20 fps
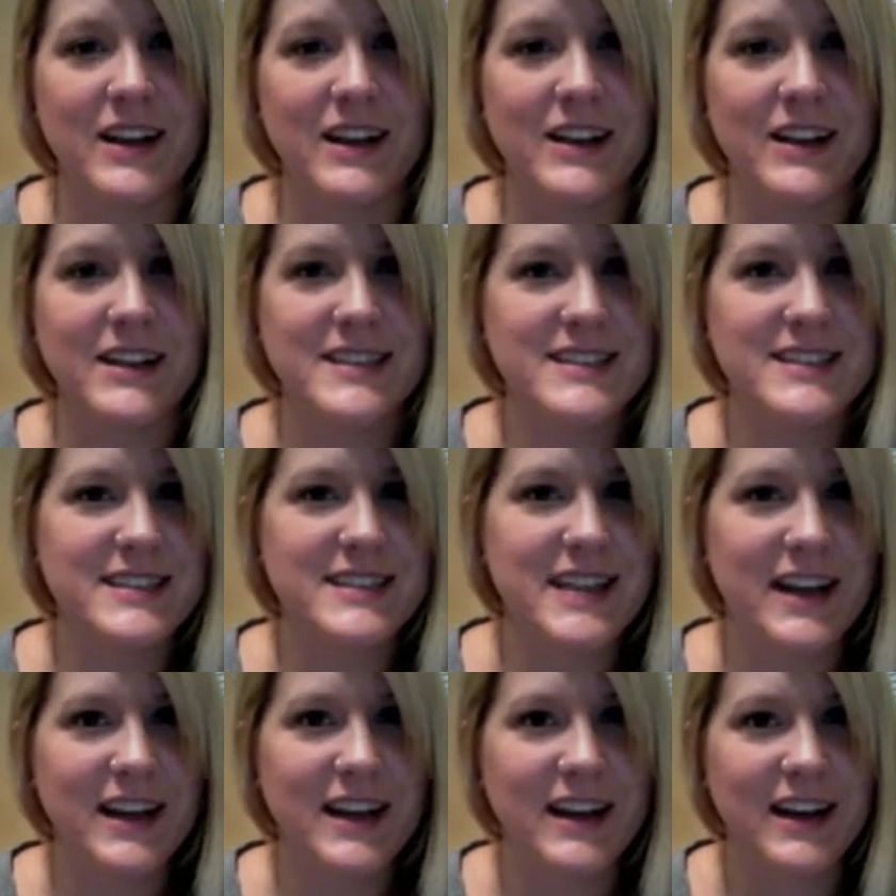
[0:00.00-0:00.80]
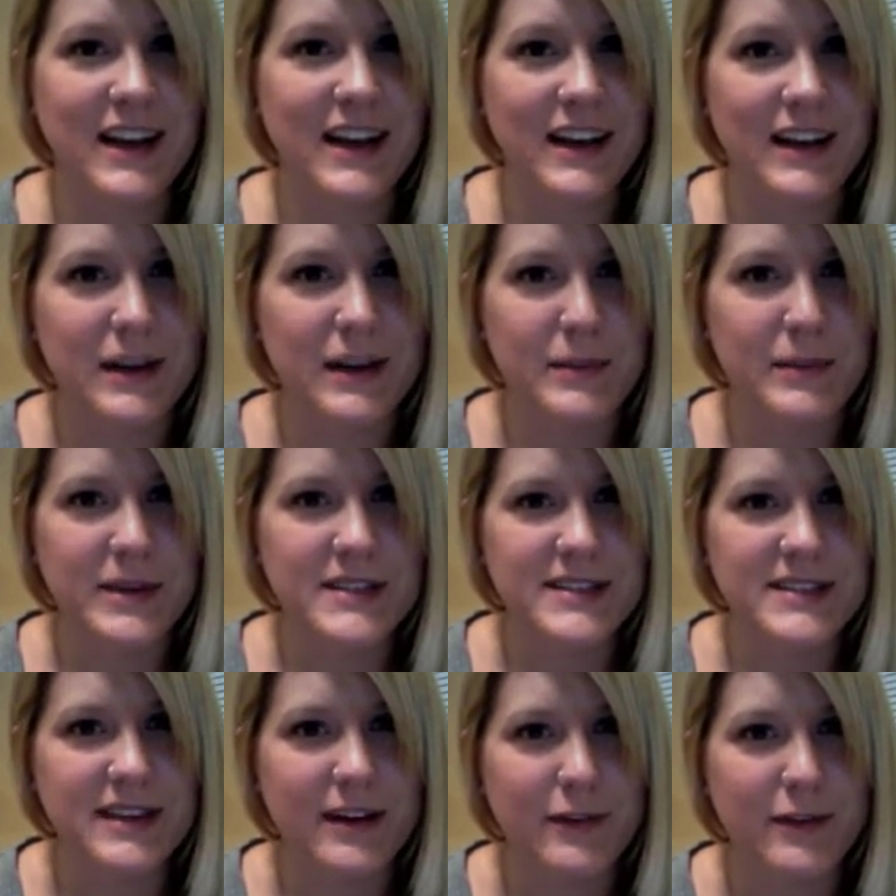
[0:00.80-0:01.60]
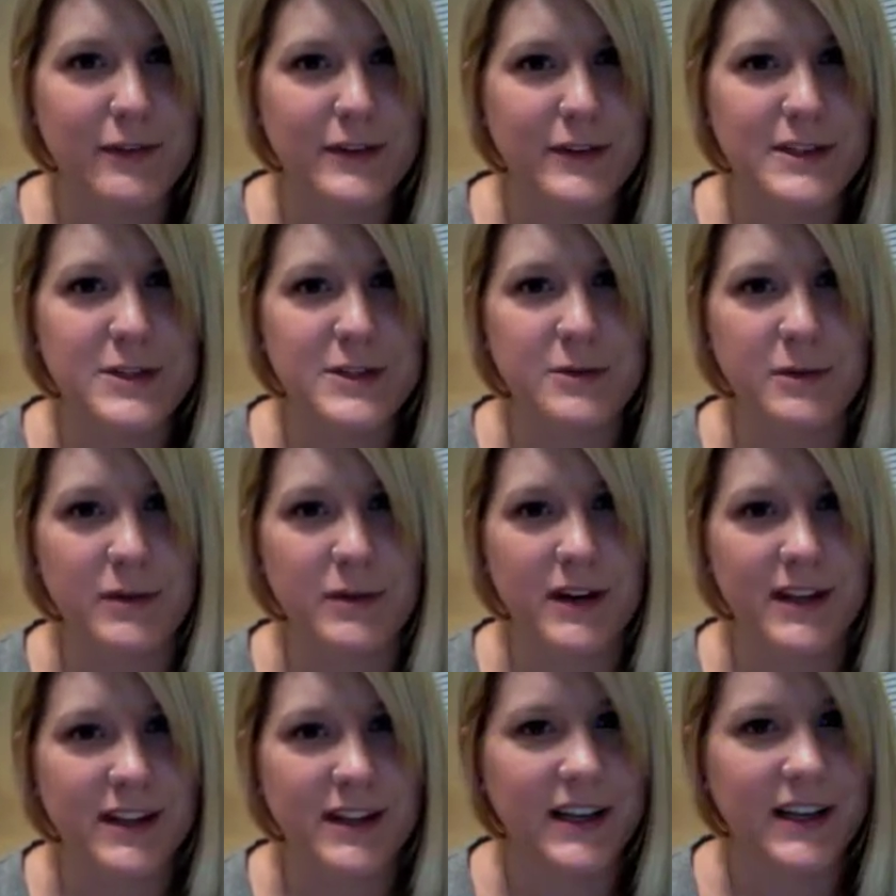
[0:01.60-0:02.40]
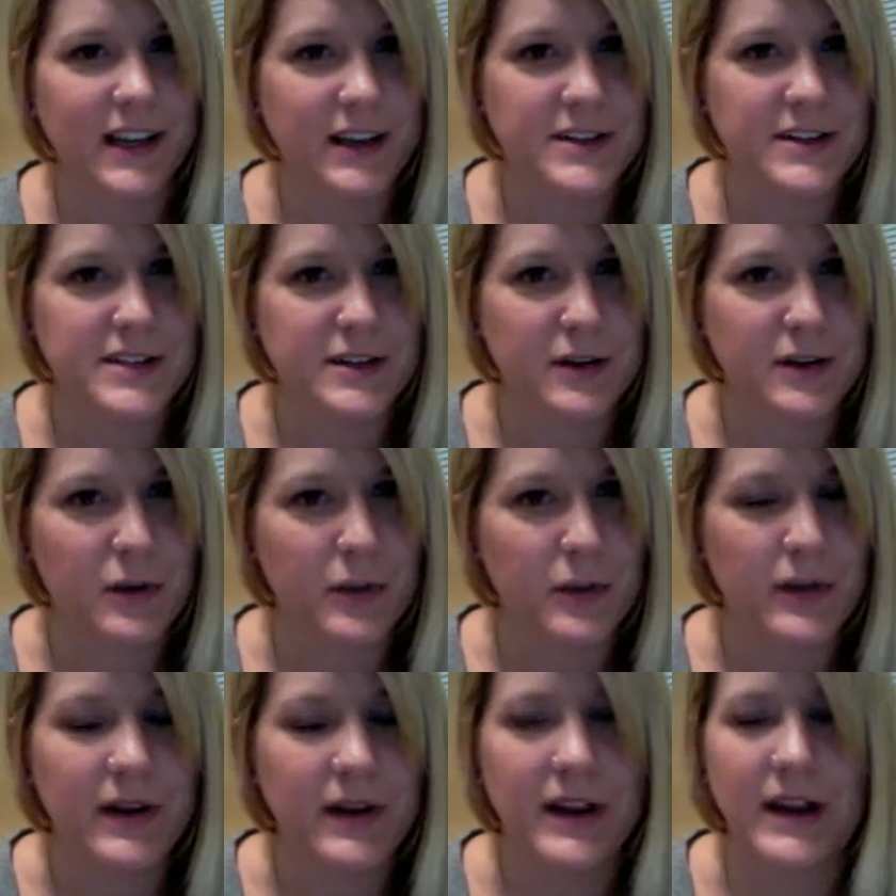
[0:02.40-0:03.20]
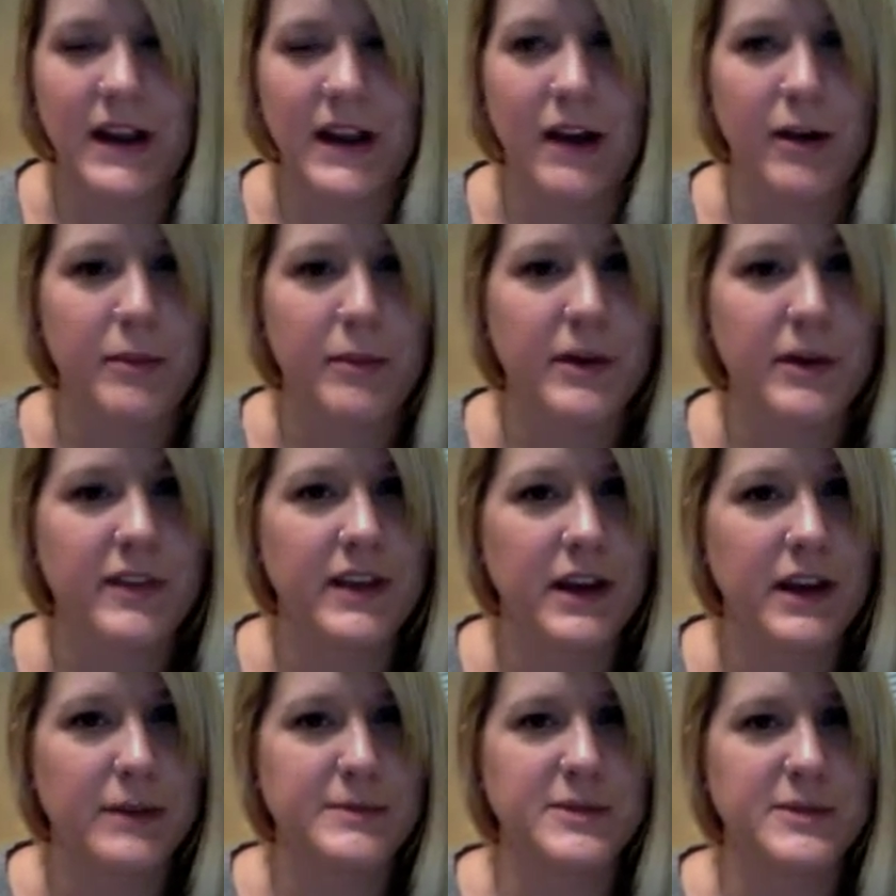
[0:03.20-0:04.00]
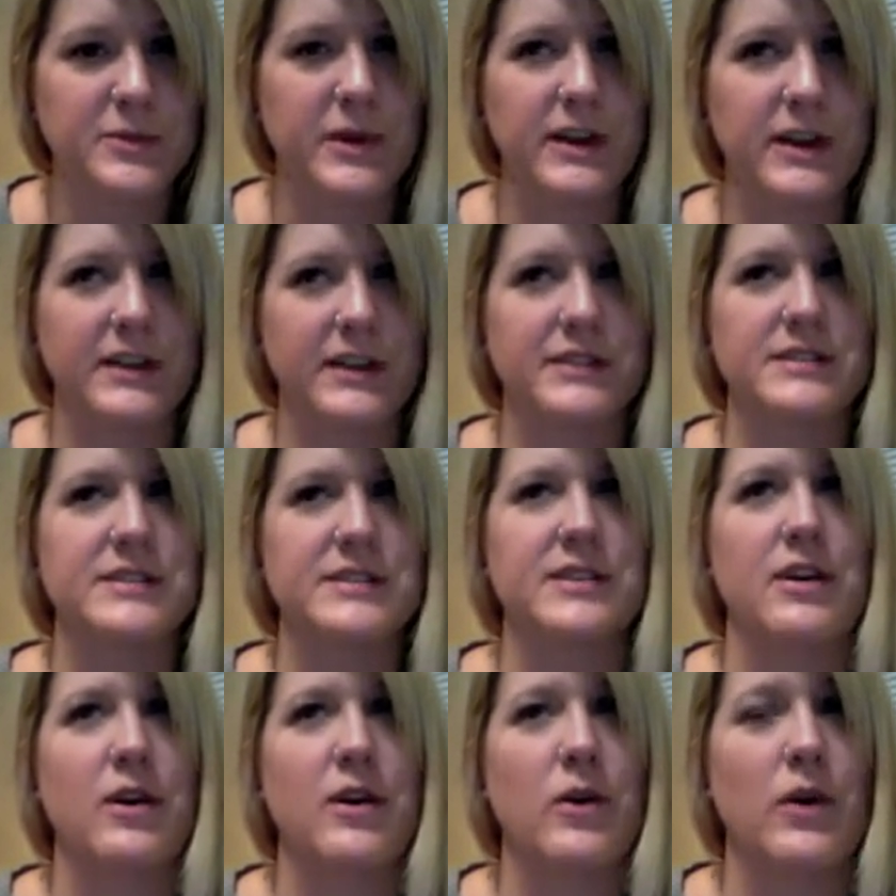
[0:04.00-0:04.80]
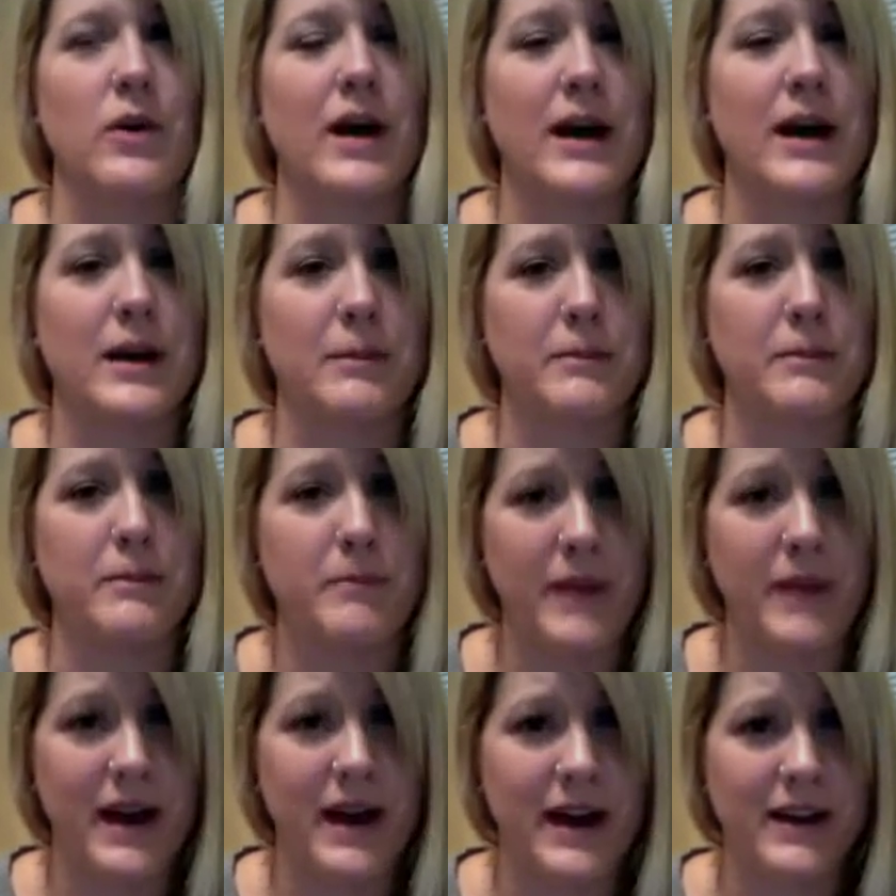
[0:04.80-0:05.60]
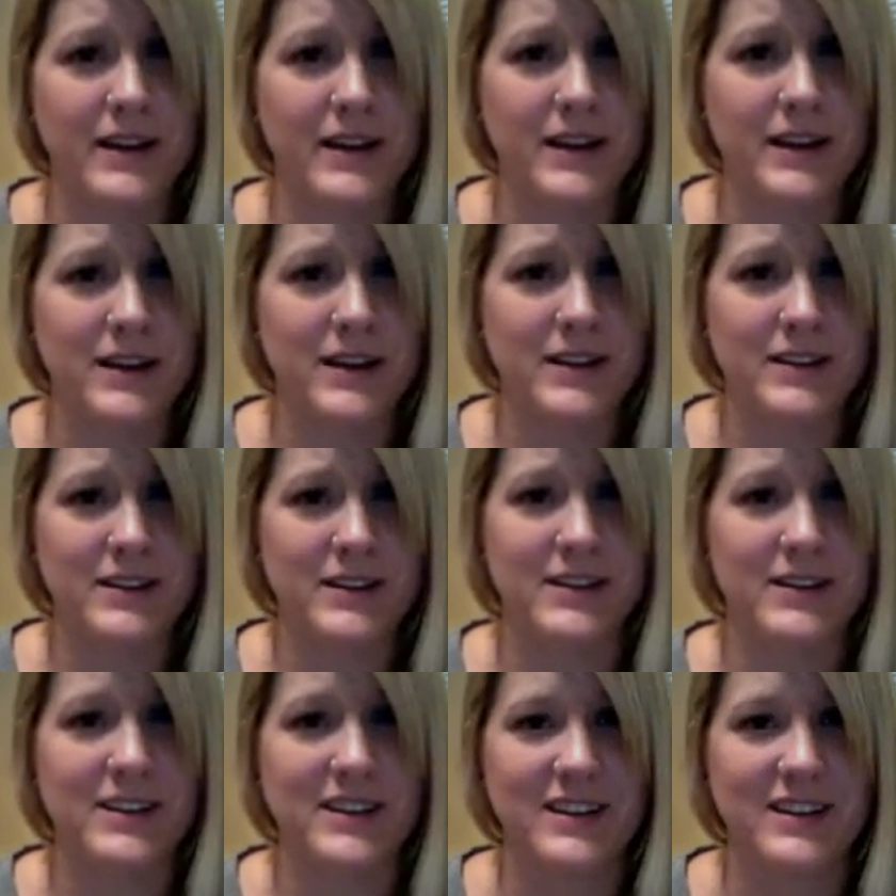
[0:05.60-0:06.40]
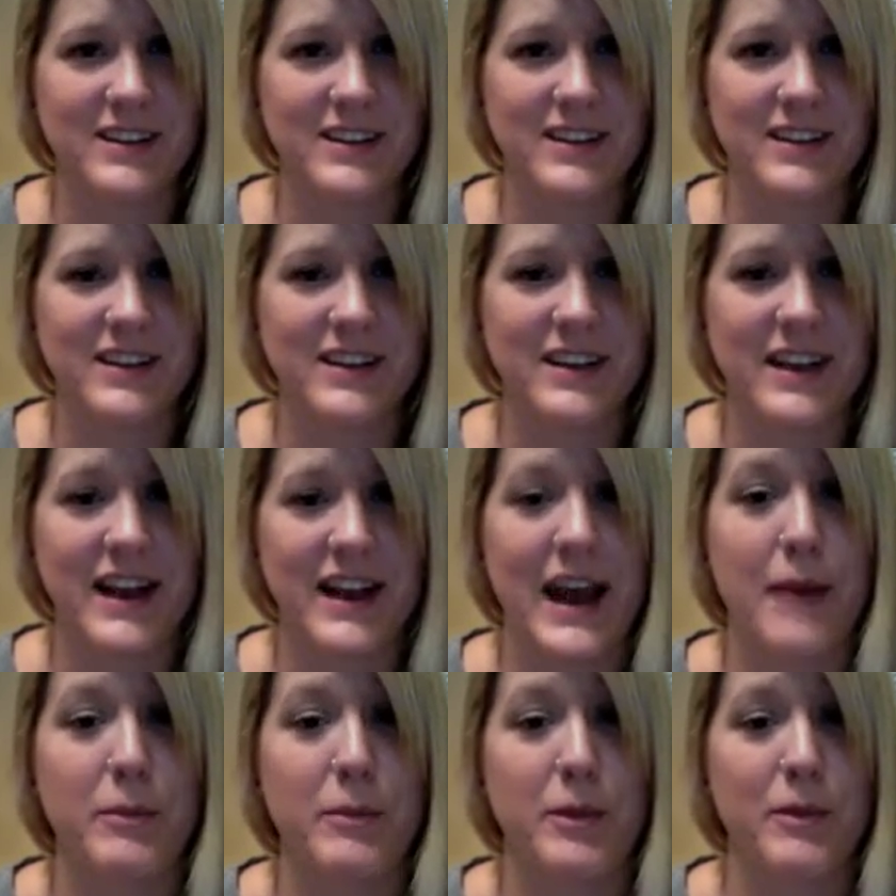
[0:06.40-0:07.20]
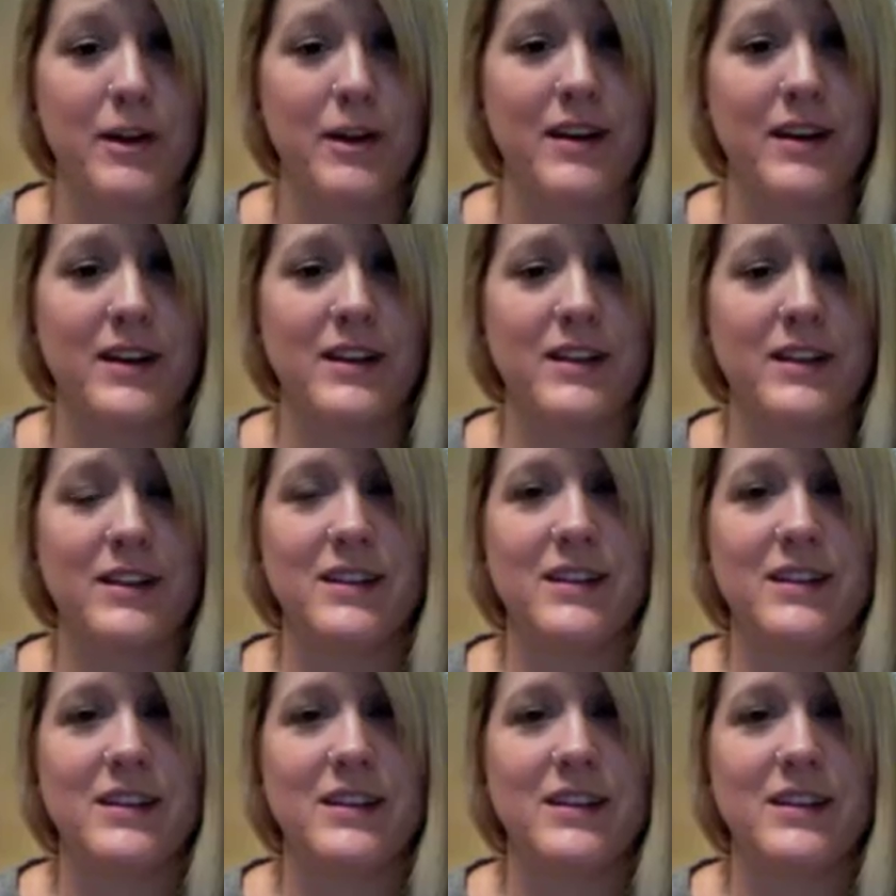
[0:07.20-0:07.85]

I kind of got myself into a rut like I do. And now I'm on the upswing. So I'm back and happy about it.